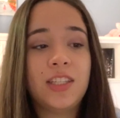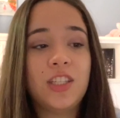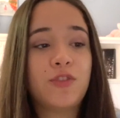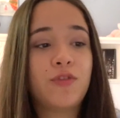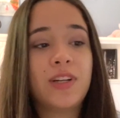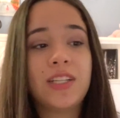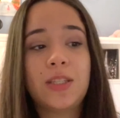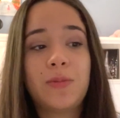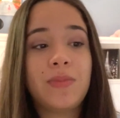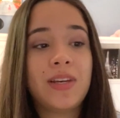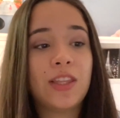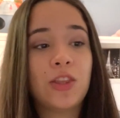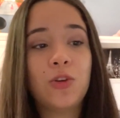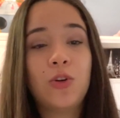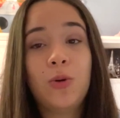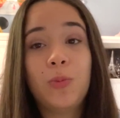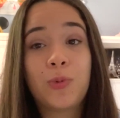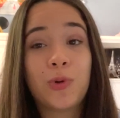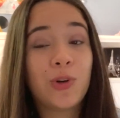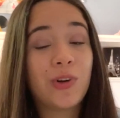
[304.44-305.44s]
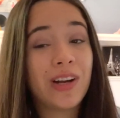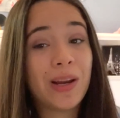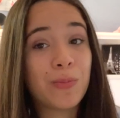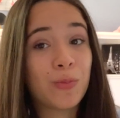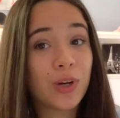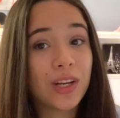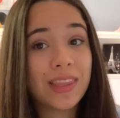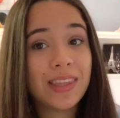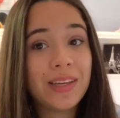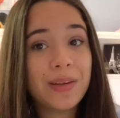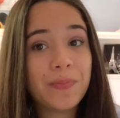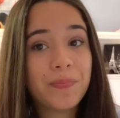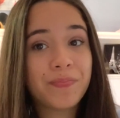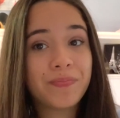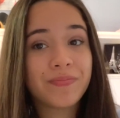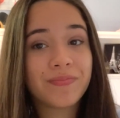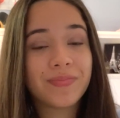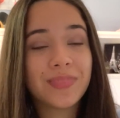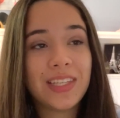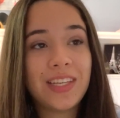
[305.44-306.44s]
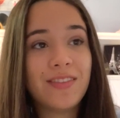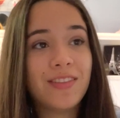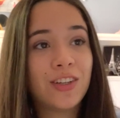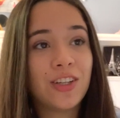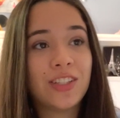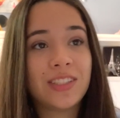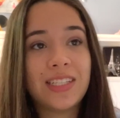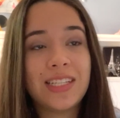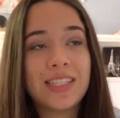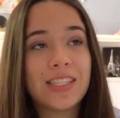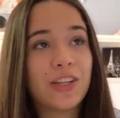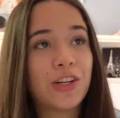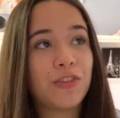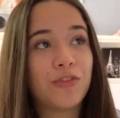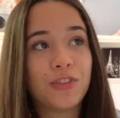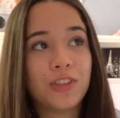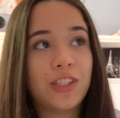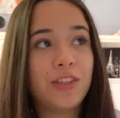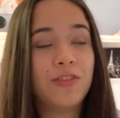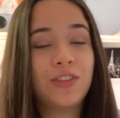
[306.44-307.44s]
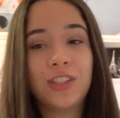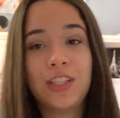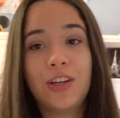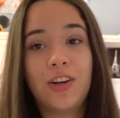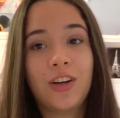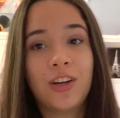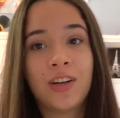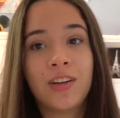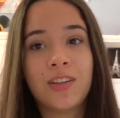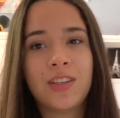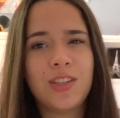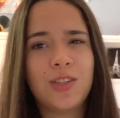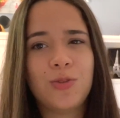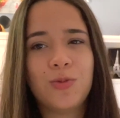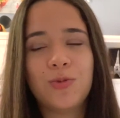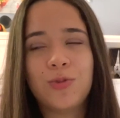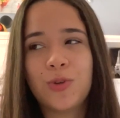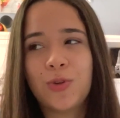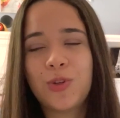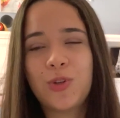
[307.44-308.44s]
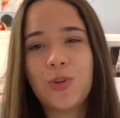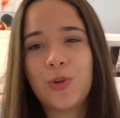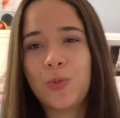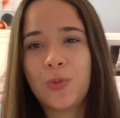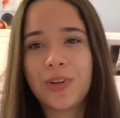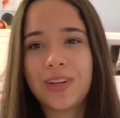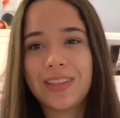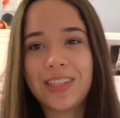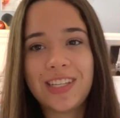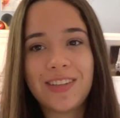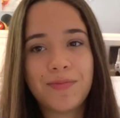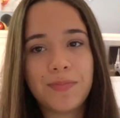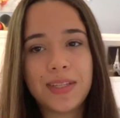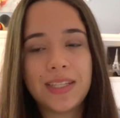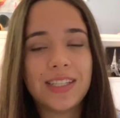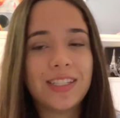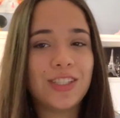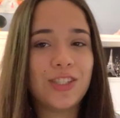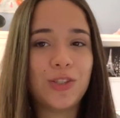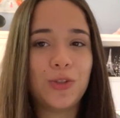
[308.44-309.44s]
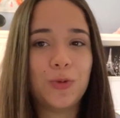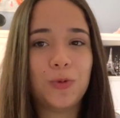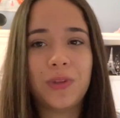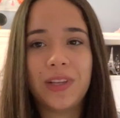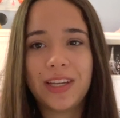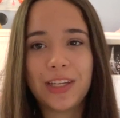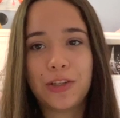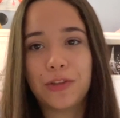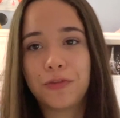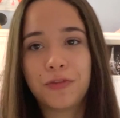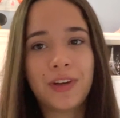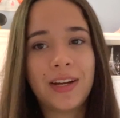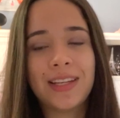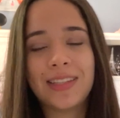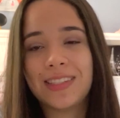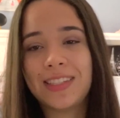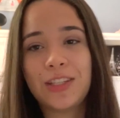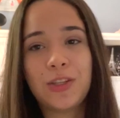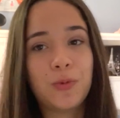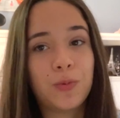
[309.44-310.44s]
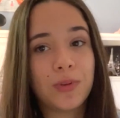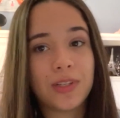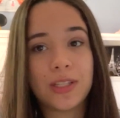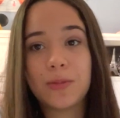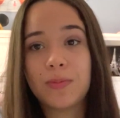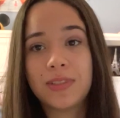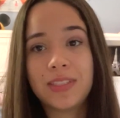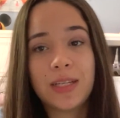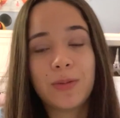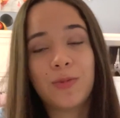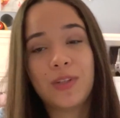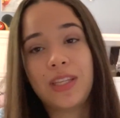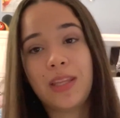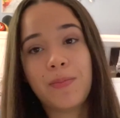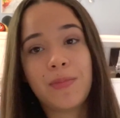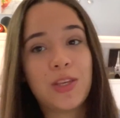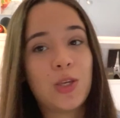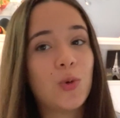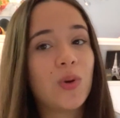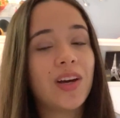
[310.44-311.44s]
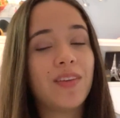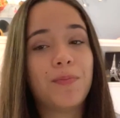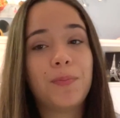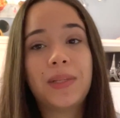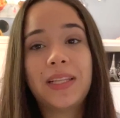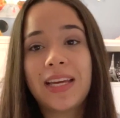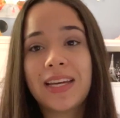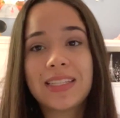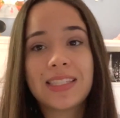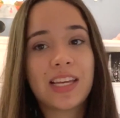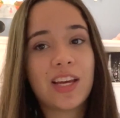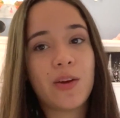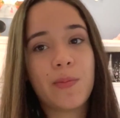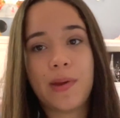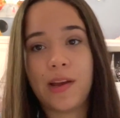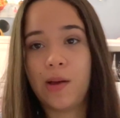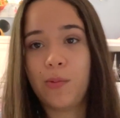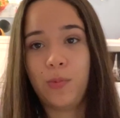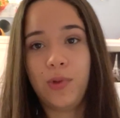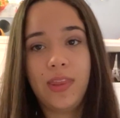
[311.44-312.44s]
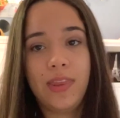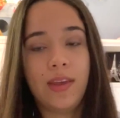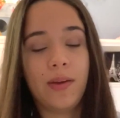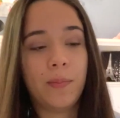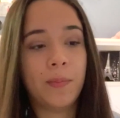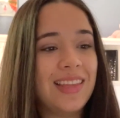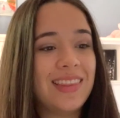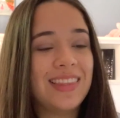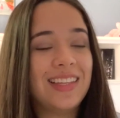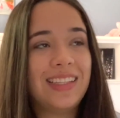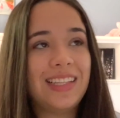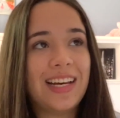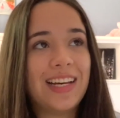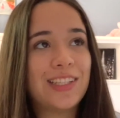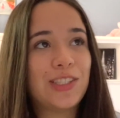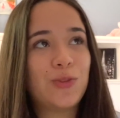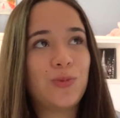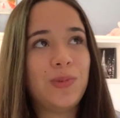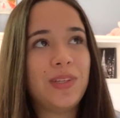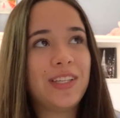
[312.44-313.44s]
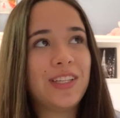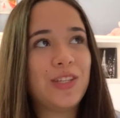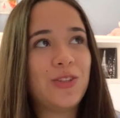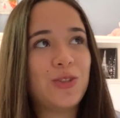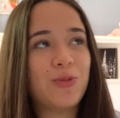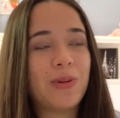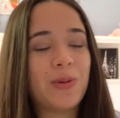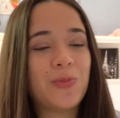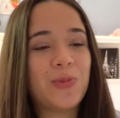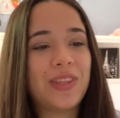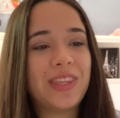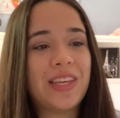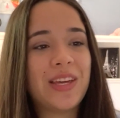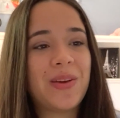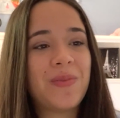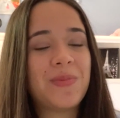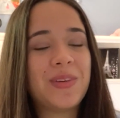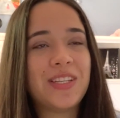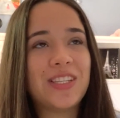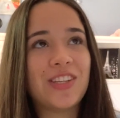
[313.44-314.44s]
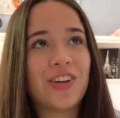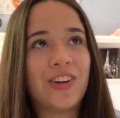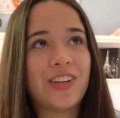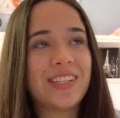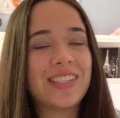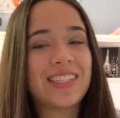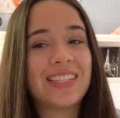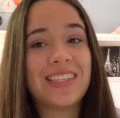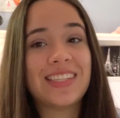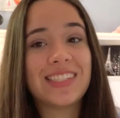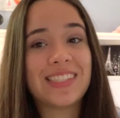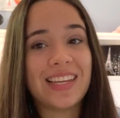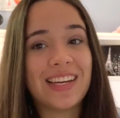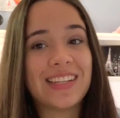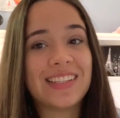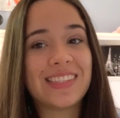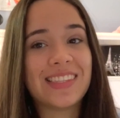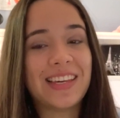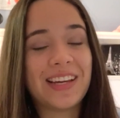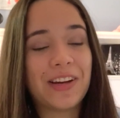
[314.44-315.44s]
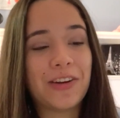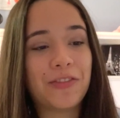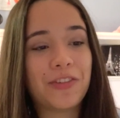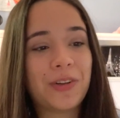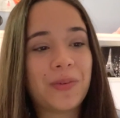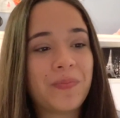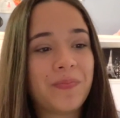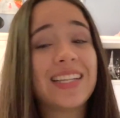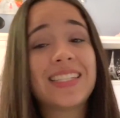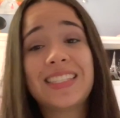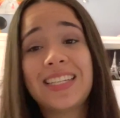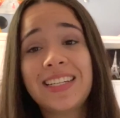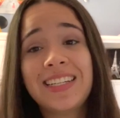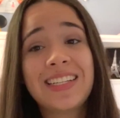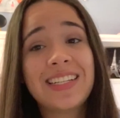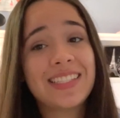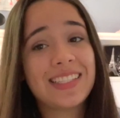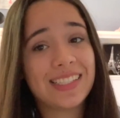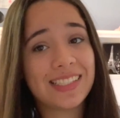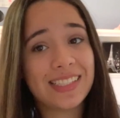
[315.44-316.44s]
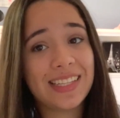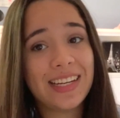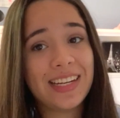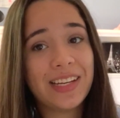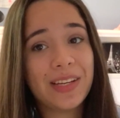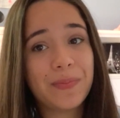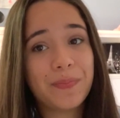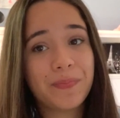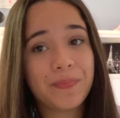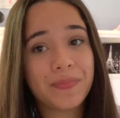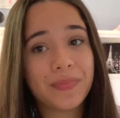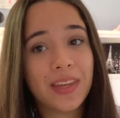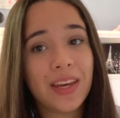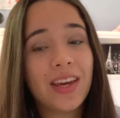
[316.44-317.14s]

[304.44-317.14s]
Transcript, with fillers: these friends make the whole program worth it. Even on days that are really, really hard, you know you don't want to leave because you like your friends and you want to spend time with them and you have plans coming up with them. And the last week you spend with them is honestly the saddest thing ever. Extending is exciting